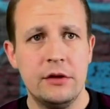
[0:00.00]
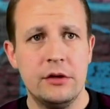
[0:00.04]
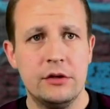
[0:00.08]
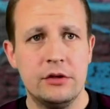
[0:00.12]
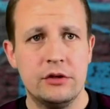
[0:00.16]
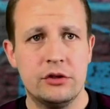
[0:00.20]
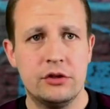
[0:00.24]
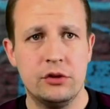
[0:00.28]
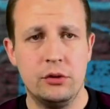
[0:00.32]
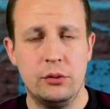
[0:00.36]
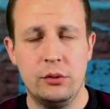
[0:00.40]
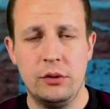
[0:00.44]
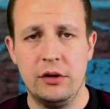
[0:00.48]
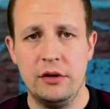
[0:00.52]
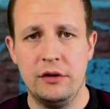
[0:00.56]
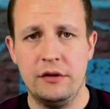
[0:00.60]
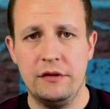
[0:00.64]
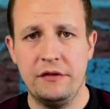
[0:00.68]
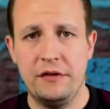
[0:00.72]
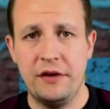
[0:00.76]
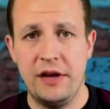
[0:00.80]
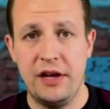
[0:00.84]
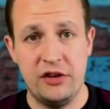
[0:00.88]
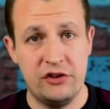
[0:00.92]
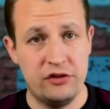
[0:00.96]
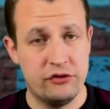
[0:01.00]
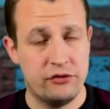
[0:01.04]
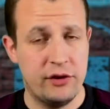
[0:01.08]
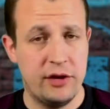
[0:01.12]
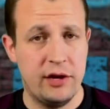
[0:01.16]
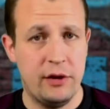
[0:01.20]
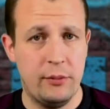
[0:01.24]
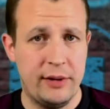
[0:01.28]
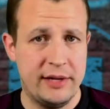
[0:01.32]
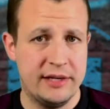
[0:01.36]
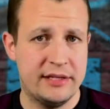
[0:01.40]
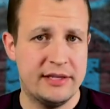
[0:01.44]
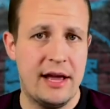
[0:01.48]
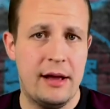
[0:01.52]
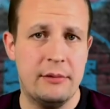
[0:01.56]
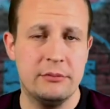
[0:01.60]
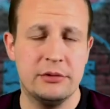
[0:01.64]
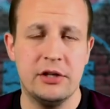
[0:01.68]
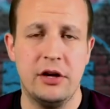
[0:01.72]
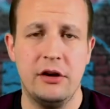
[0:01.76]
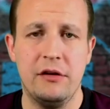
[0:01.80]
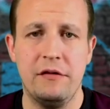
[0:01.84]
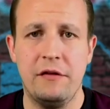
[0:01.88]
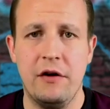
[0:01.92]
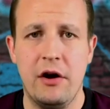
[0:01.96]
sort of history at West Ham
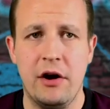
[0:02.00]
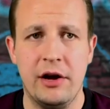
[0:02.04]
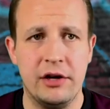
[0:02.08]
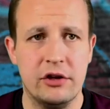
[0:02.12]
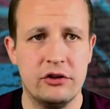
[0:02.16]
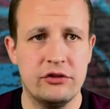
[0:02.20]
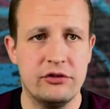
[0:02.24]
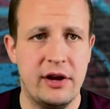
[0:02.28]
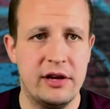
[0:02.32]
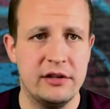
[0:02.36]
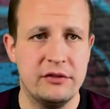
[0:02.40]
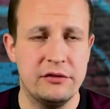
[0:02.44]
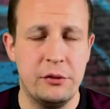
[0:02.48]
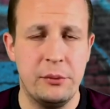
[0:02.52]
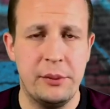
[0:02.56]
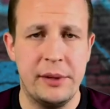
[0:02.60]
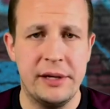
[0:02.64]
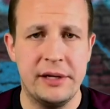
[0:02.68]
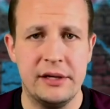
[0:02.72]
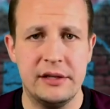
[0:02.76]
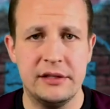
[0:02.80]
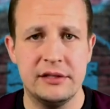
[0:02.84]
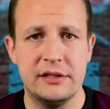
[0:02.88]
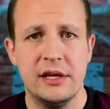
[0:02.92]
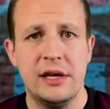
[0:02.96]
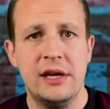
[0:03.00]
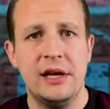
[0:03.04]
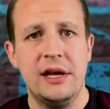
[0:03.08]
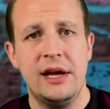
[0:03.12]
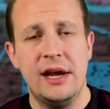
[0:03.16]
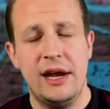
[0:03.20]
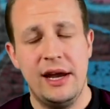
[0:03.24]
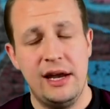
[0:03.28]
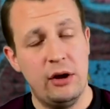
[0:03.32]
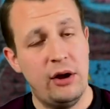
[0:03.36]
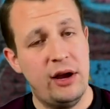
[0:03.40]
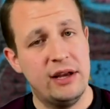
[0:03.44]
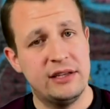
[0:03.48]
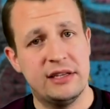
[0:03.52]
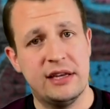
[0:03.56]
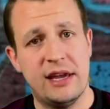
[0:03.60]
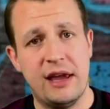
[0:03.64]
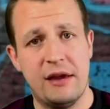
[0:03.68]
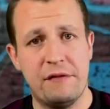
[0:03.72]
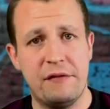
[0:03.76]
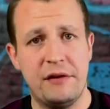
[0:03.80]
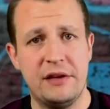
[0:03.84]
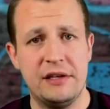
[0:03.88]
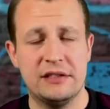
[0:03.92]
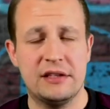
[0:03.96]
so far in the transfer windows, he likes to
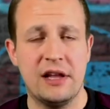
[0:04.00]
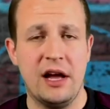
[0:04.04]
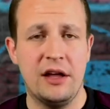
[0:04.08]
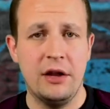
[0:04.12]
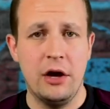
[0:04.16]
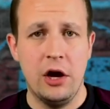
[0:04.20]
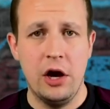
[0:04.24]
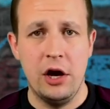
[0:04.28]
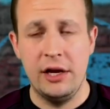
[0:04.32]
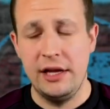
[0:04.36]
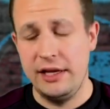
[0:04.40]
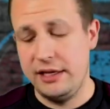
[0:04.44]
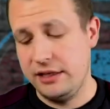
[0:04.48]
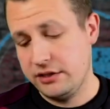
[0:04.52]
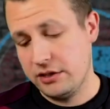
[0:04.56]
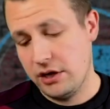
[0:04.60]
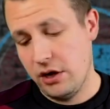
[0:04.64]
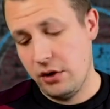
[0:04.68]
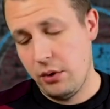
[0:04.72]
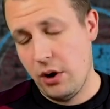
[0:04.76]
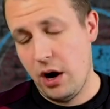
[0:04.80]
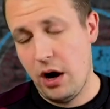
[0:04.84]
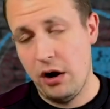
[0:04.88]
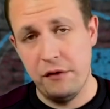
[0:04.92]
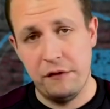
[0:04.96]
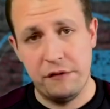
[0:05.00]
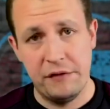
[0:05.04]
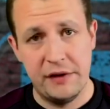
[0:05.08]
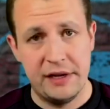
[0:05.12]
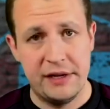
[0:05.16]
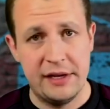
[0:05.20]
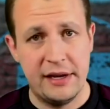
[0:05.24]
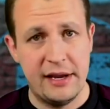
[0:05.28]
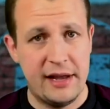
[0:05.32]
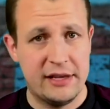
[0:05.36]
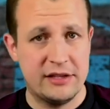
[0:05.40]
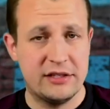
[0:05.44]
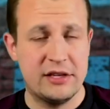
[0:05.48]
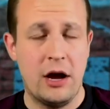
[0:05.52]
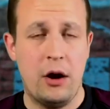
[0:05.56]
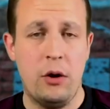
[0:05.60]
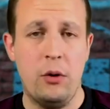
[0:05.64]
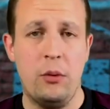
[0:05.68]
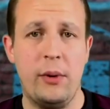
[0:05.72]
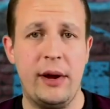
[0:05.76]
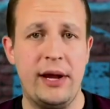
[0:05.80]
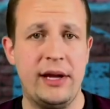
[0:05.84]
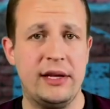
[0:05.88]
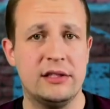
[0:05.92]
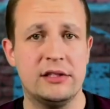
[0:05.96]
get things done early. So hopefully in the next couple
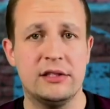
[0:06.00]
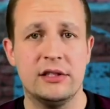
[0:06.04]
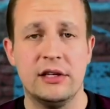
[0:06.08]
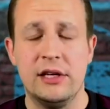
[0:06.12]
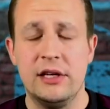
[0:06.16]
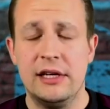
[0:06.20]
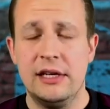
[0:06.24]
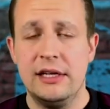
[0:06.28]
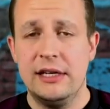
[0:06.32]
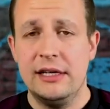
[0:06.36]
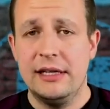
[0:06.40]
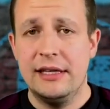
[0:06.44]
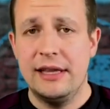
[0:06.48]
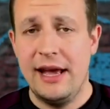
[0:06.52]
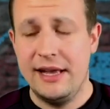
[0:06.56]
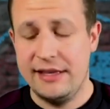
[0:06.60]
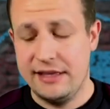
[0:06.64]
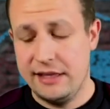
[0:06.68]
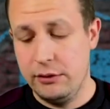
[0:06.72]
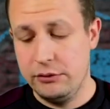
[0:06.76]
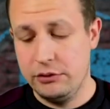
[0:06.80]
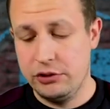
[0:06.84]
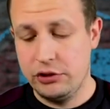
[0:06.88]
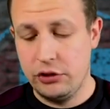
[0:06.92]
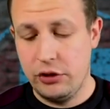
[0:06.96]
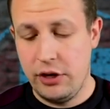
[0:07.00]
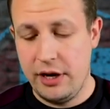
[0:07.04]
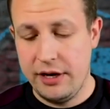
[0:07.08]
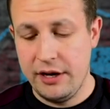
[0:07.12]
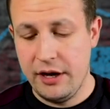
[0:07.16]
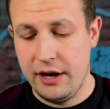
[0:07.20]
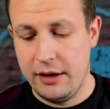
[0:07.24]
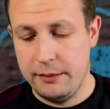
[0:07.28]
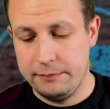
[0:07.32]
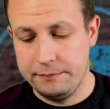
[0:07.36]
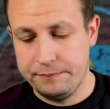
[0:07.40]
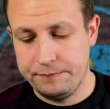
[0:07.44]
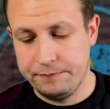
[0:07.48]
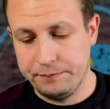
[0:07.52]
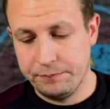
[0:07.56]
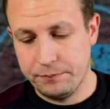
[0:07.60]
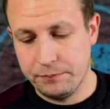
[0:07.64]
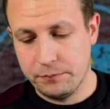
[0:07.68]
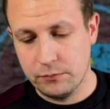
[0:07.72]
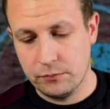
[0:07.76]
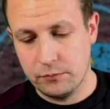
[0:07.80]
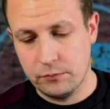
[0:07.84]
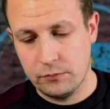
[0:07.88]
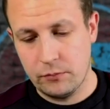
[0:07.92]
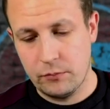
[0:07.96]
of weeks, that deal's tied up.
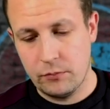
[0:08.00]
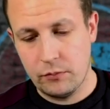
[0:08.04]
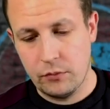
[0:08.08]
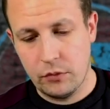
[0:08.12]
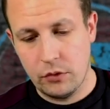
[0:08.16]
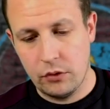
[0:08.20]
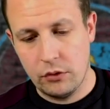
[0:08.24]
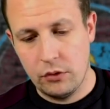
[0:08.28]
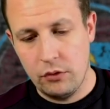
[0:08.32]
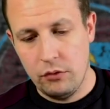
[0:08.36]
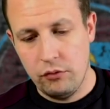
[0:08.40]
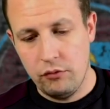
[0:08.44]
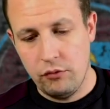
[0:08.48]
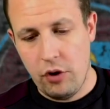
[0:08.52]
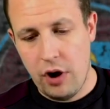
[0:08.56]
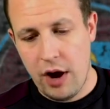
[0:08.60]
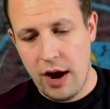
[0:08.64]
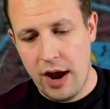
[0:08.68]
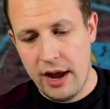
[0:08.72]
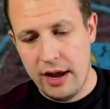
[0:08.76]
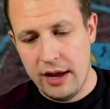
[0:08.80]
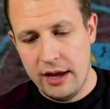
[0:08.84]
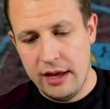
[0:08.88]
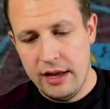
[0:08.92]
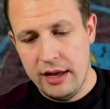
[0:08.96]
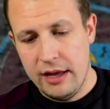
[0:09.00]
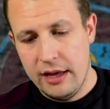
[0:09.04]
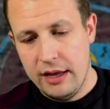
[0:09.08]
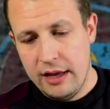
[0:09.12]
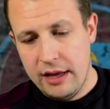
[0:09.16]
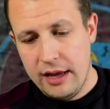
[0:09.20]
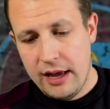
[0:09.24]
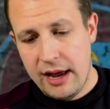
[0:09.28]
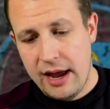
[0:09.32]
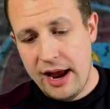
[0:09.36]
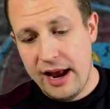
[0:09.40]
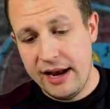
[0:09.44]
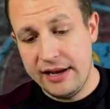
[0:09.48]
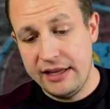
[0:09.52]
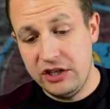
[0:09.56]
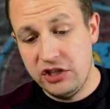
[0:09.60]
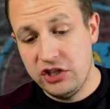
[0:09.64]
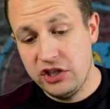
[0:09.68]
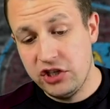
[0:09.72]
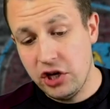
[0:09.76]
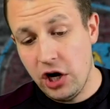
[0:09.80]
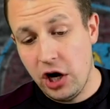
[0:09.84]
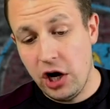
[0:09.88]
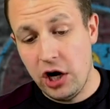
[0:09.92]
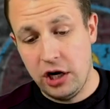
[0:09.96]
Right, Ali
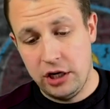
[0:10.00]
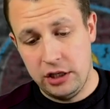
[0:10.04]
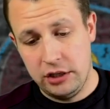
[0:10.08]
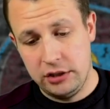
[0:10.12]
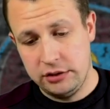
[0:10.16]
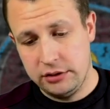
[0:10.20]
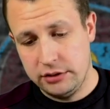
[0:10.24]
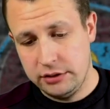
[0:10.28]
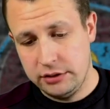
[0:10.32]
Shah,